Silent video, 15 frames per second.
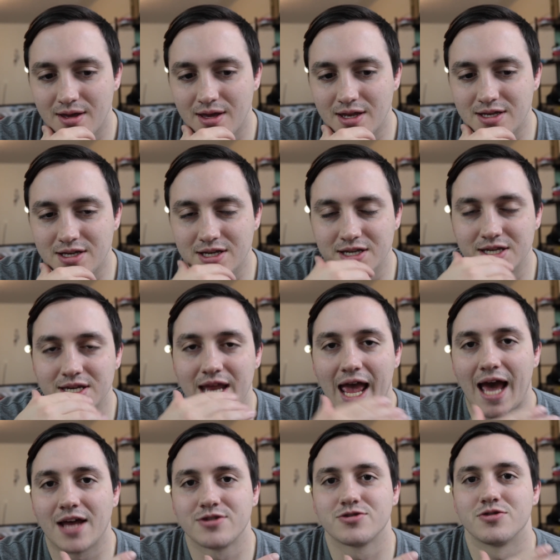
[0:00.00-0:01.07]
it's just
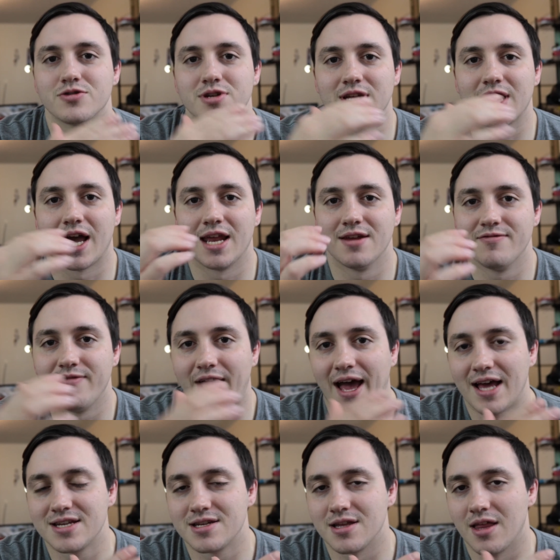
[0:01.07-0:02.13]
natural to kind of
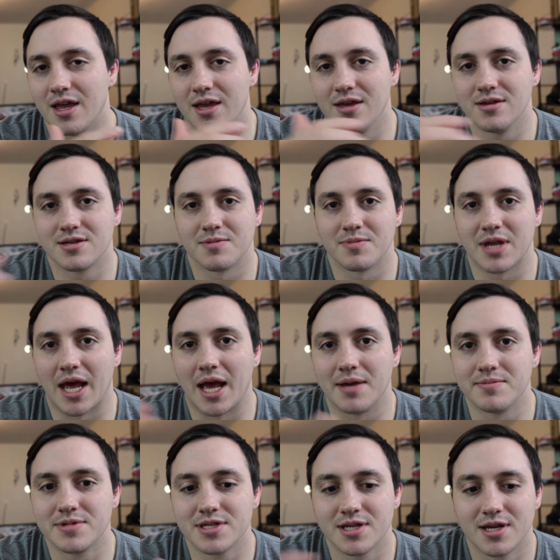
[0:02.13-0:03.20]
vacillate
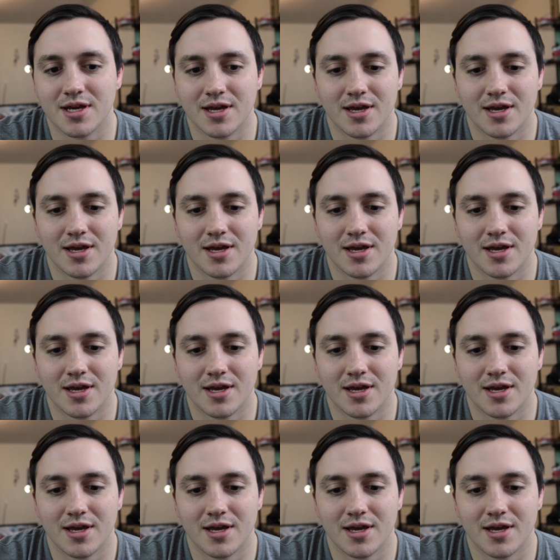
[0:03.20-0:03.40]
sometimes.